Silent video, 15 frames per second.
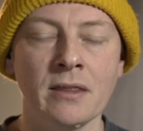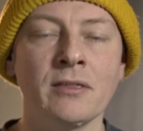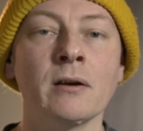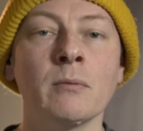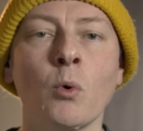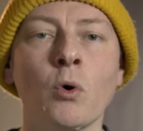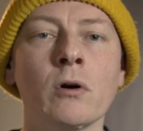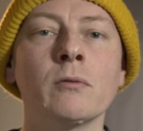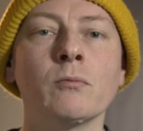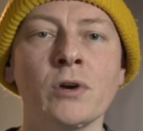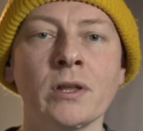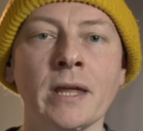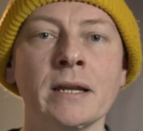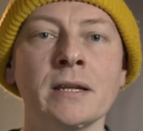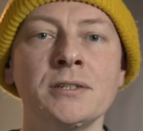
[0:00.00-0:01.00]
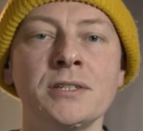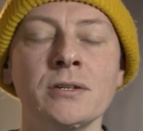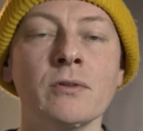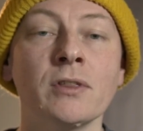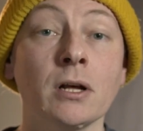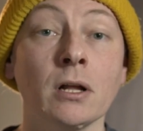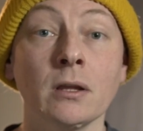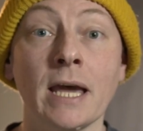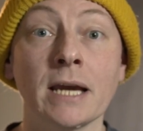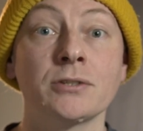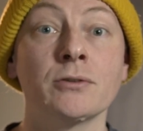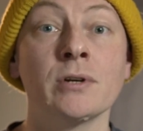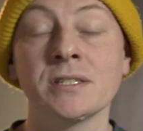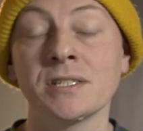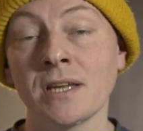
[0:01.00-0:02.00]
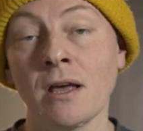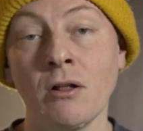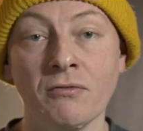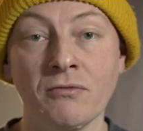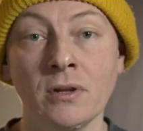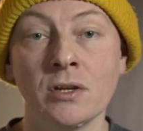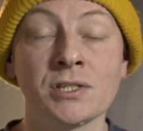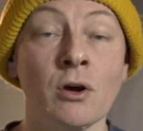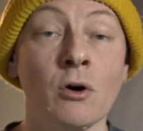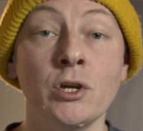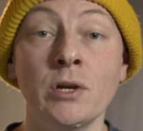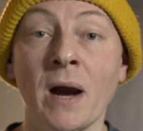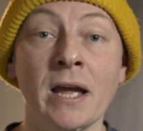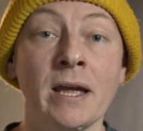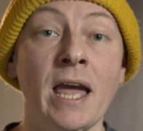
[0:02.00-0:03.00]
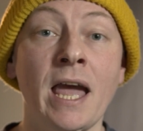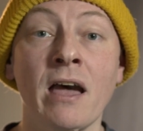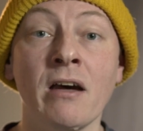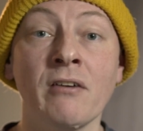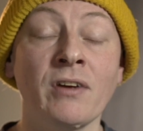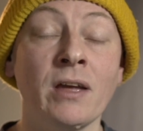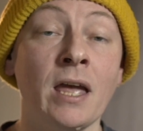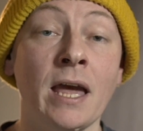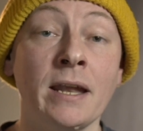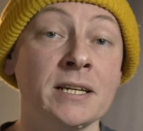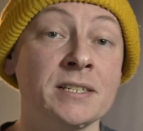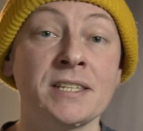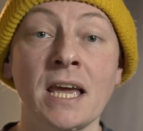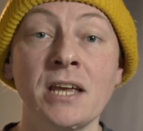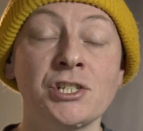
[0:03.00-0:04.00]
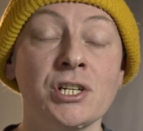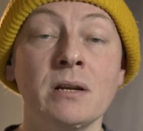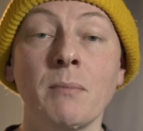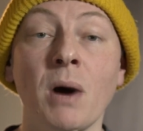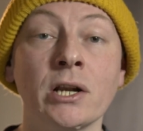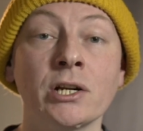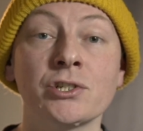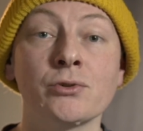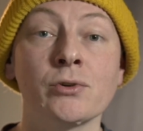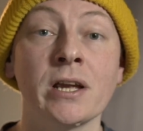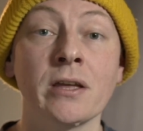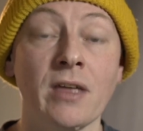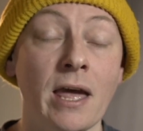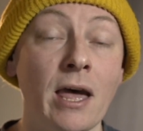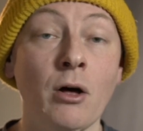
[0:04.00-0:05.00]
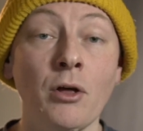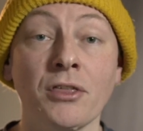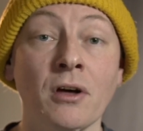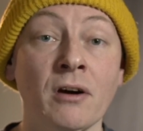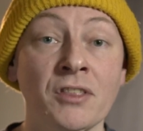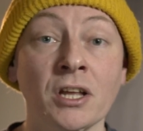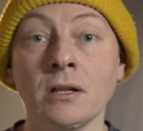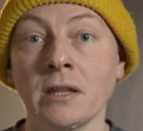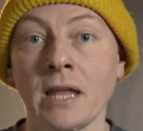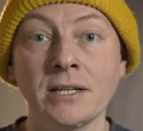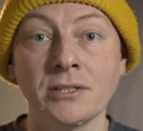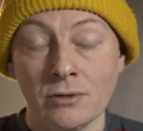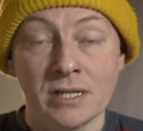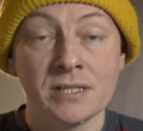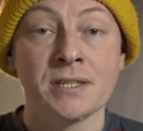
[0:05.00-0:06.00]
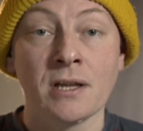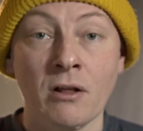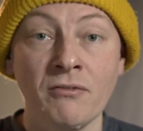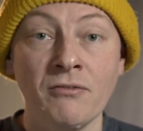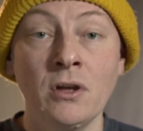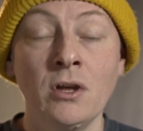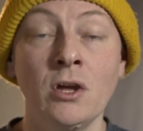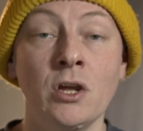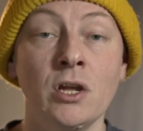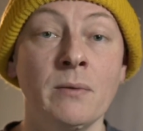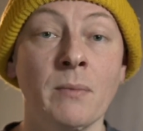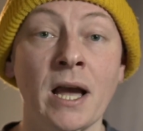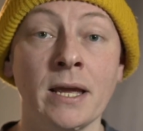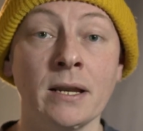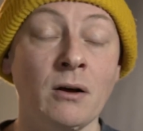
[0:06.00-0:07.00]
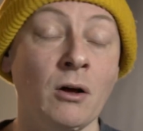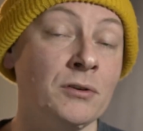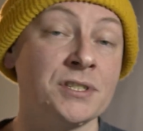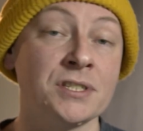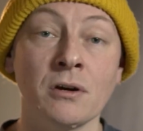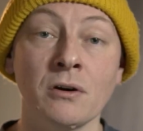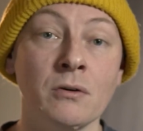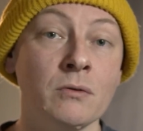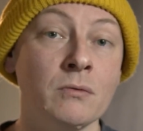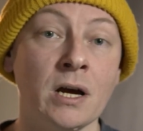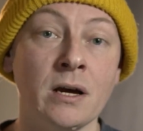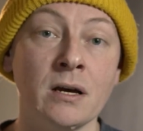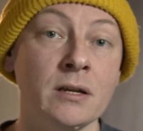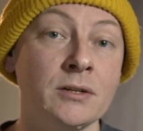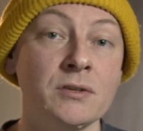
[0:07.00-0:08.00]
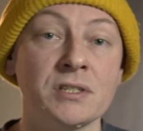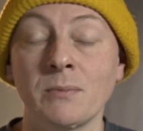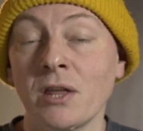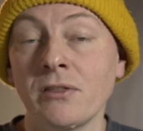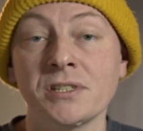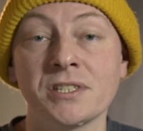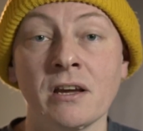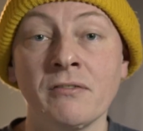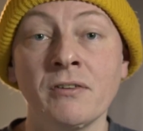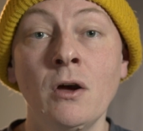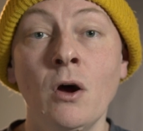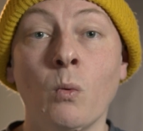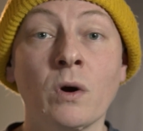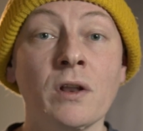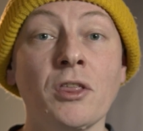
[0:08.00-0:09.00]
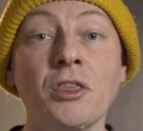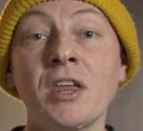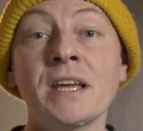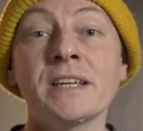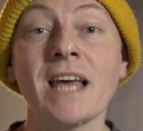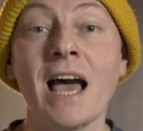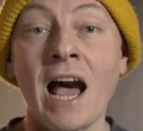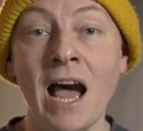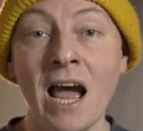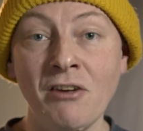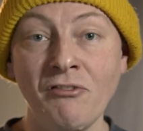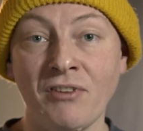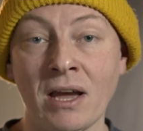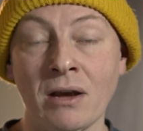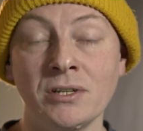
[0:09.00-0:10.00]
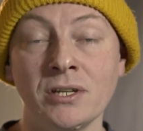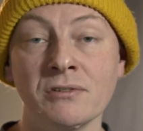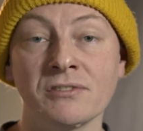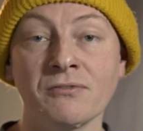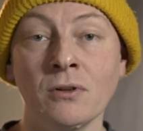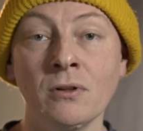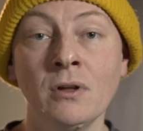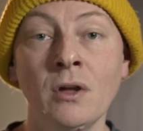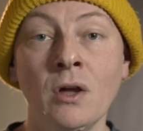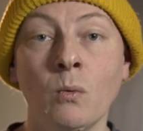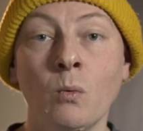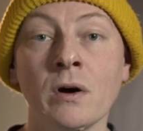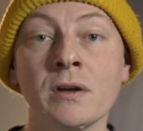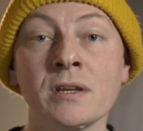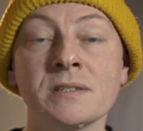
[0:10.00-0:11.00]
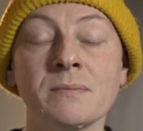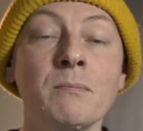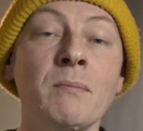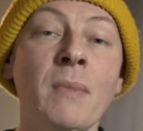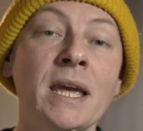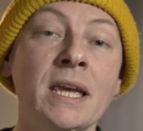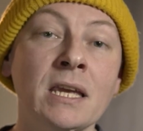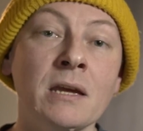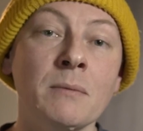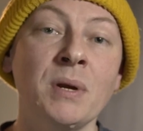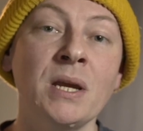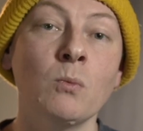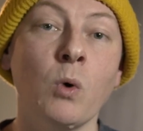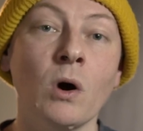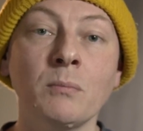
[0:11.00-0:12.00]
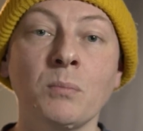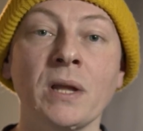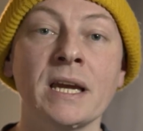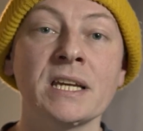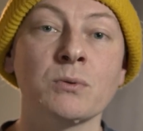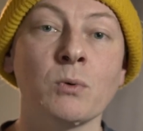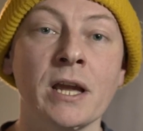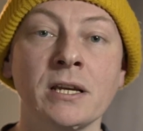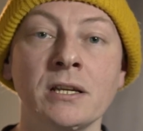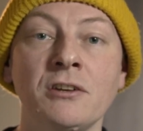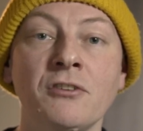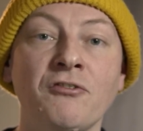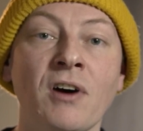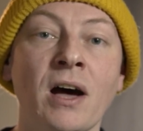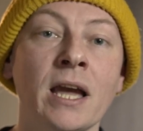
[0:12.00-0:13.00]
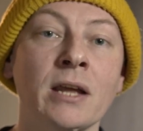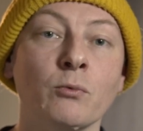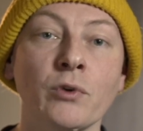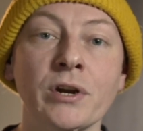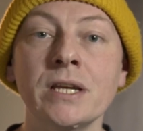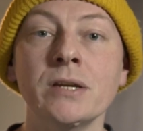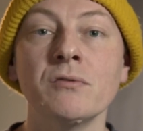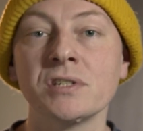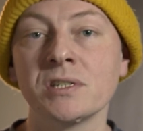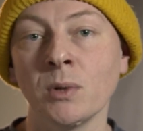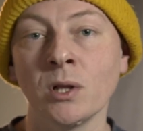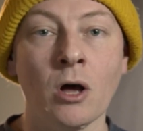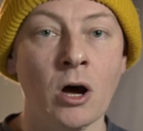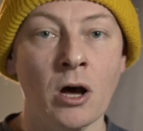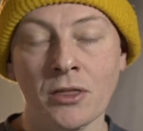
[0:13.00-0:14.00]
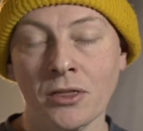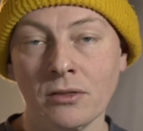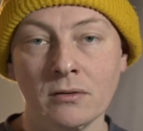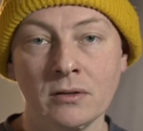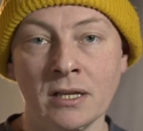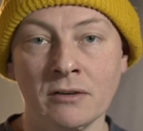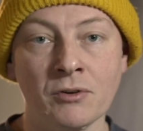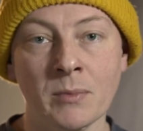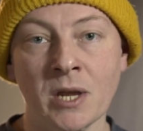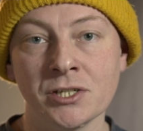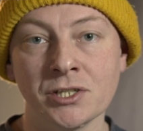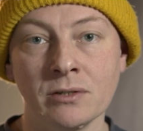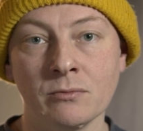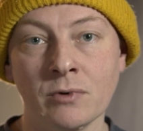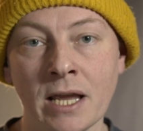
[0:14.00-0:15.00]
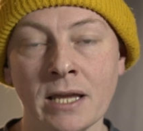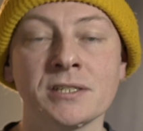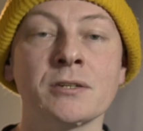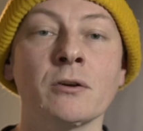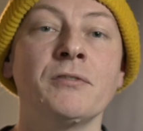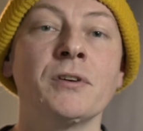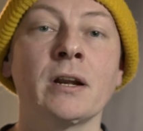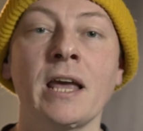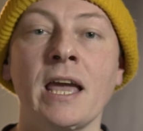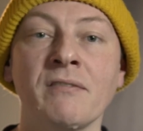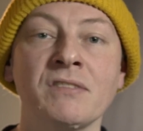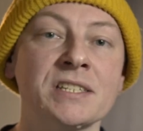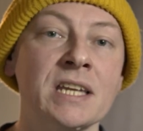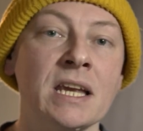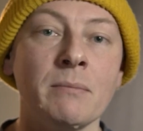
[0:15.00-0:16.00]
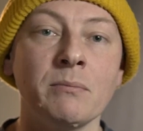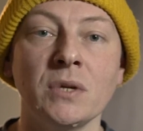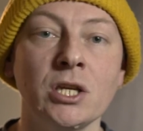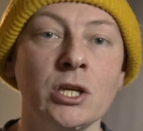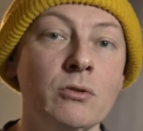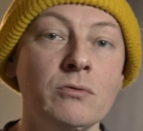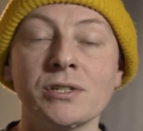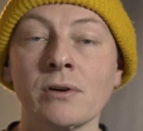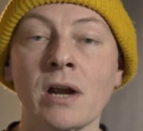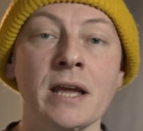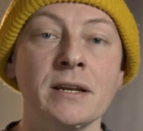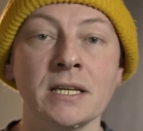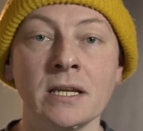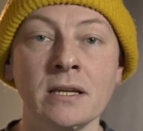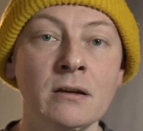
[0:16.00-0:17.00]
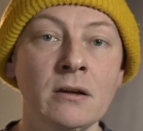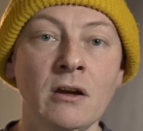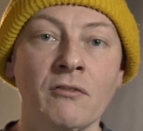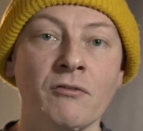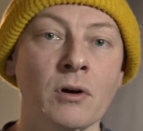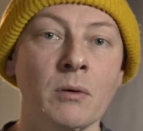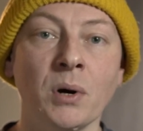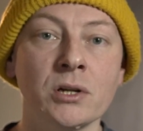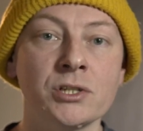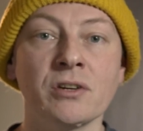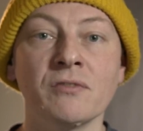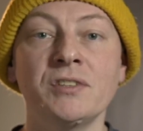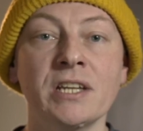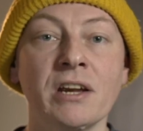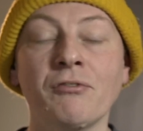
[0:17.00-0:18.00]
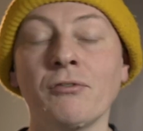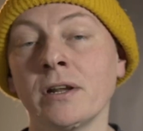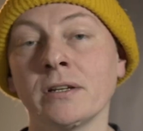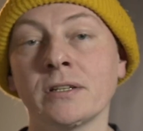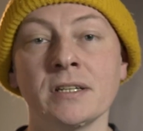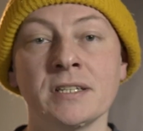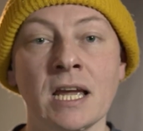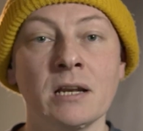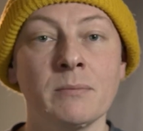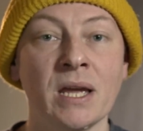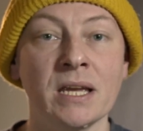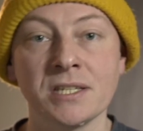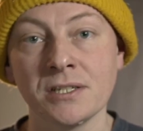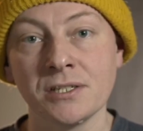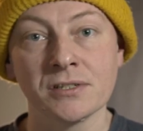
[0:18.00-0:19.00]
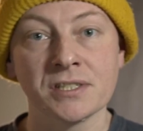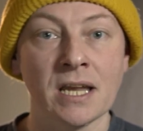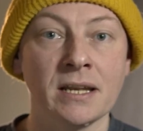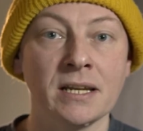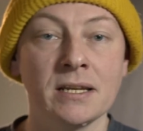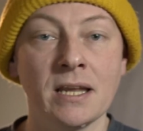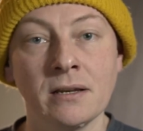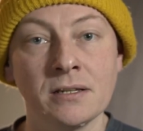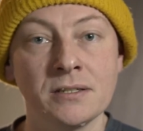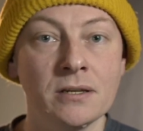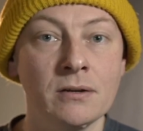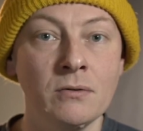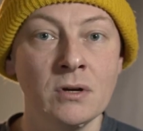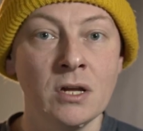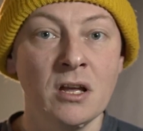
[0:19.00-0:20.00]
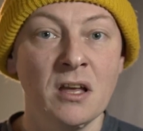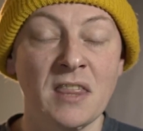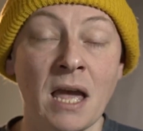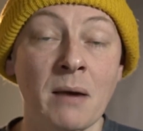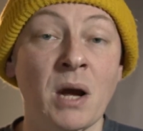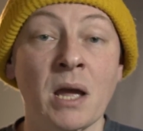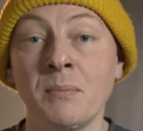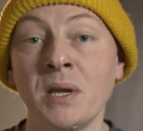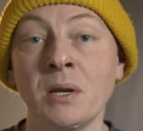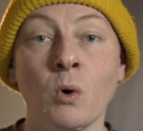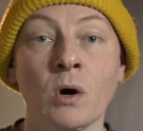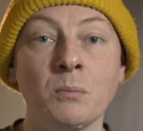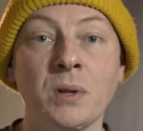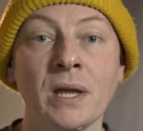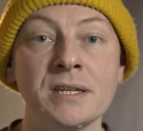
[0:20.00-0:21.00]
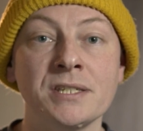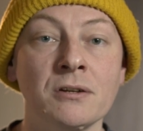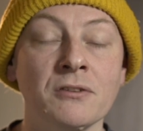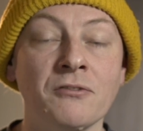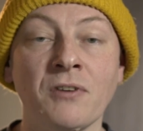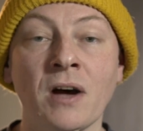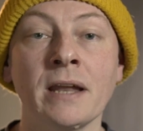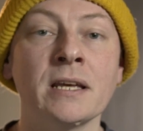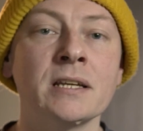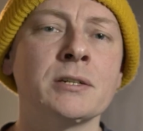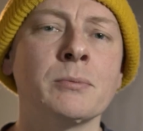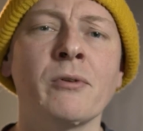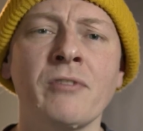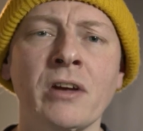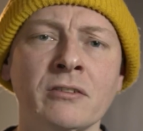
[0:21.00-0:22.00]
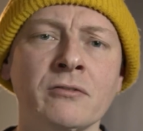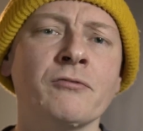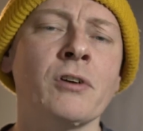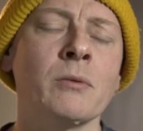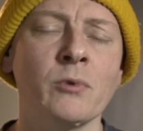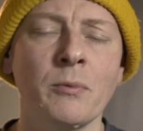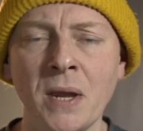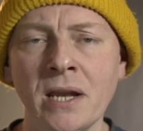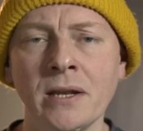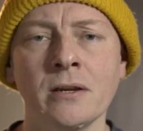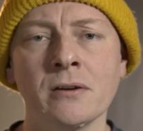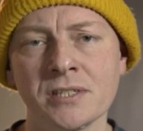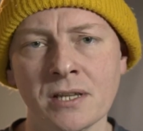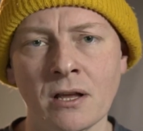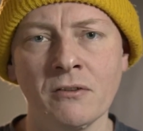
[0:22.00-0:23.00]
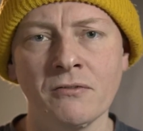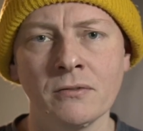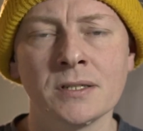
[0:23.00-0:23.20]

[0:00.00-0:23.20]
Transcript: They're more related to the collector itself. So you might have an extension monitoring the health of the collector itself, you might also uh, do some other stuff. One of the things I found useful was making it be one place where I could define reusable auth information, right? So if you're gonna have the same user ID for a bunch of different databases you're sending data to, that might be one place you define it to prevent from repeating yourself.